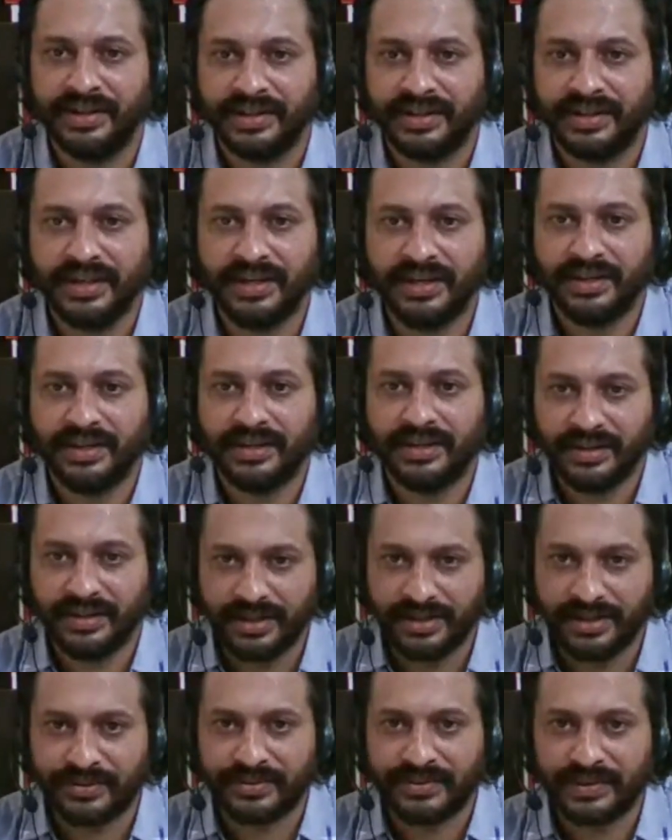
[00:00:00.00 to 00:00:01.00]
They, you
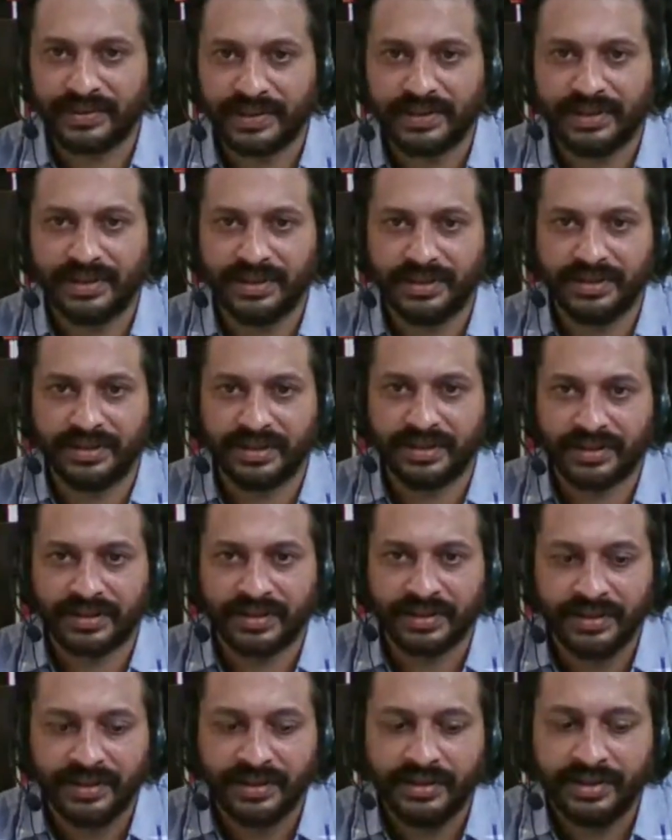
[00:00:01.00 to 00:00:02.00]
know,
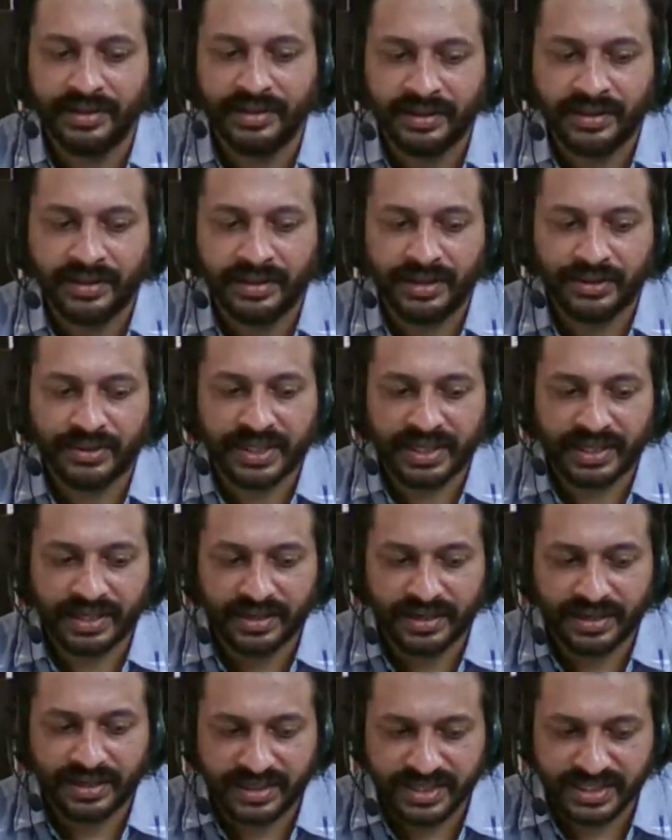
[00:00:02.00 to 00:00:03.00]
they
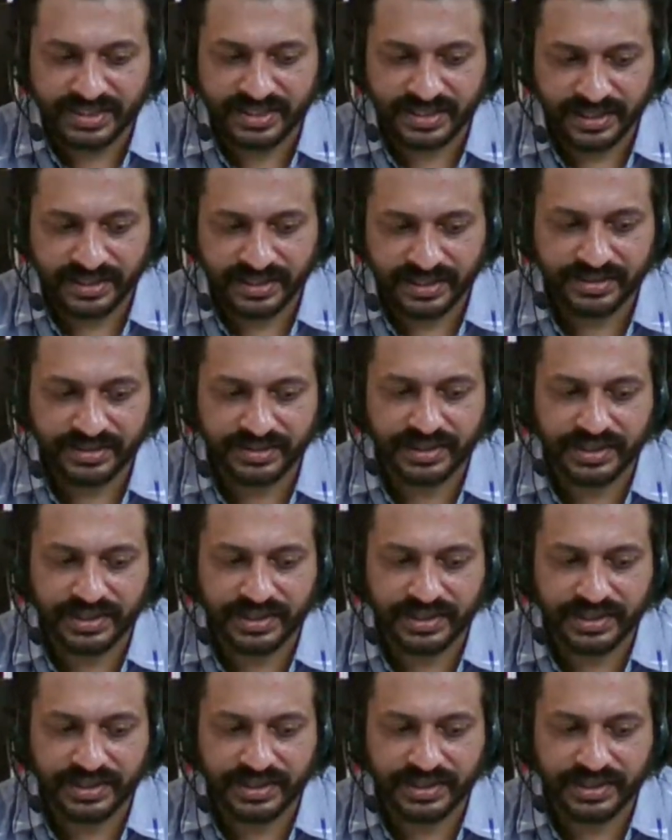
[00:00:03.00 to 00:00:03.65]
understand,